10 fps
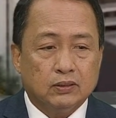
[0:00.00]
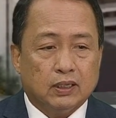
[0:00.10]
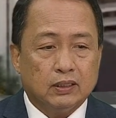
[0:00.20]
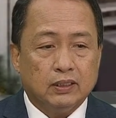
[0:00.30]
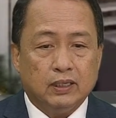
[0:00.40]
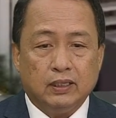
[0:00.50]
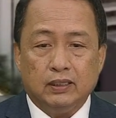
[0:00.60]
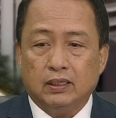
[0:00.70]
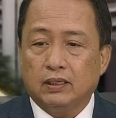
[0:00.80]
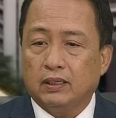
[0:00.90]
Are
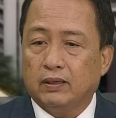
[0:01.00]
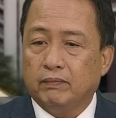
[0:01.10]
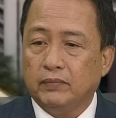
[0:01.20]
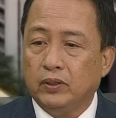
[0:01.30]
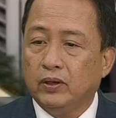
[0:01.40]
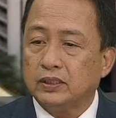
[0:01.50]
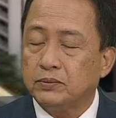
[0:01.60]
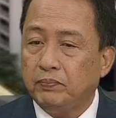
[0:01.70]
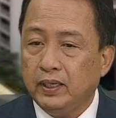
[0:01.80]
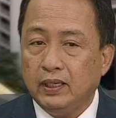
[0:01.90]
they
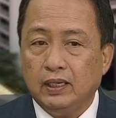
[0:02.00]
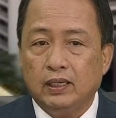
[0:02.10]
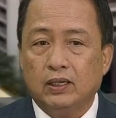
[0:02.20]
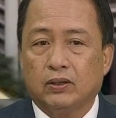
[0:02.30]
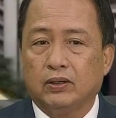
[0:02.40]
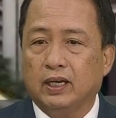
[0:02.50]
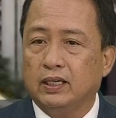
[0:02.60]
USP or